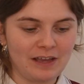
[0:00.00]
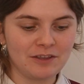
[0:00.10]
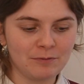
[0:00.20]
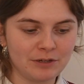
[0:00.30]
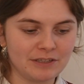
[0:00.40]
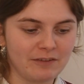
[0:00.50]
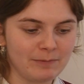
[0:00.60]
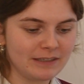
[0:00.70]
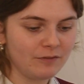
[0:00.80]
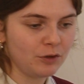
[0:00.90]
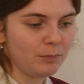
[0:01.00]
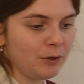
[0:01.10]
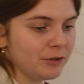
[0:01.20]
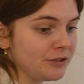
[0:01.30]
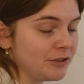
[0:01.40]
I only wanted to give myself a little
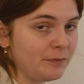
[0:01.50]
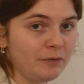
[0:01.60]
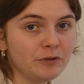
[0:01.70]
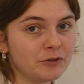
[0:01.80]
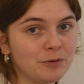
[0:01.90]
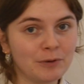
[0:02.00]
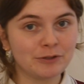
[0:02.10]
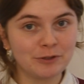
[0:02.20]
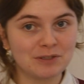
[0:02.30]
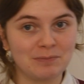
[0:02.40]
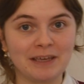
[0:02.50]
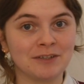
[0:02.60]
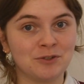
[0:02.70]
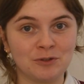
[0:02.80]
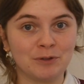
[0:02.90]
portion because we've got 2 more soups to make
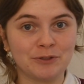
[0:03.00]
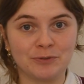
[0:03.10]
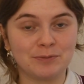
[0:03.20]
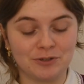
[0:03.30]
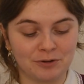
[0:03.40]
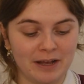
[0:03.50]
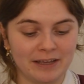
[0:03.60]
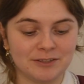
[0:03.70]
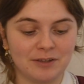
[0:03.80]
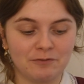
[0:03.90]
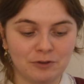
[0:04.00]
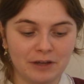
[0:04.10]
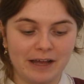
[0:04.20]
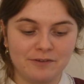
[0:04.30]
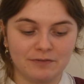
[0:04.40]
and 2 more soups to try. So I've got
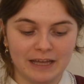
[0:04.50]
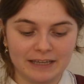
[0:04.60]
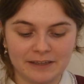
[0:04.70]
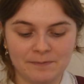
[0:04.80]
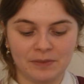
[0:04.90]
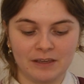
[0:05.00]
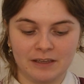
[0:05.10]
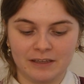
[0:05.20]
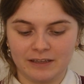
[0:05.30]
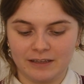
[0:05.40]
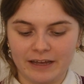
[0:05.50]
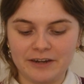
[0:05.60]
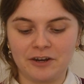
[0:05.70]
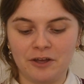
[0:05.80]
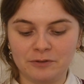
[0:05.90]
kind of like, I
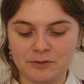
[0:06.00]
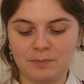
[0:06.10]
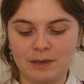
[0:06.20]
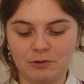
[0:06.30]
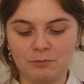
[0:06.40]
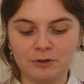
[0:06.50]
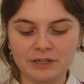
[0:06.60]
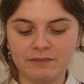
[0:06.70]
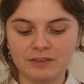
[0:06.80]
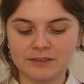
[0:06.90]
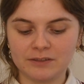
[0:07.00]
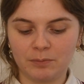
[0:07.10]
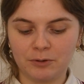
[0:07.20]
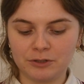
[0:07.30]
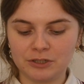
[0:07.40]
don't know, some people would have this as a
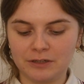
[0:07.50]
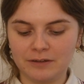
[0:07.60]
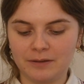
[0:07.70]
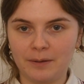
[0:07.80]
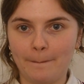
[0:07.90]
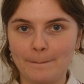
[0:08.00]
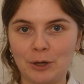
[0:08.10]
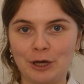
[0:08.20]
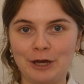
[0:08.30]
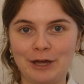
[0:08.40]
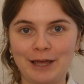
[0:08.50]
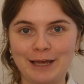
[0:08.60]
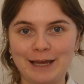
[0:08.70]
portion, but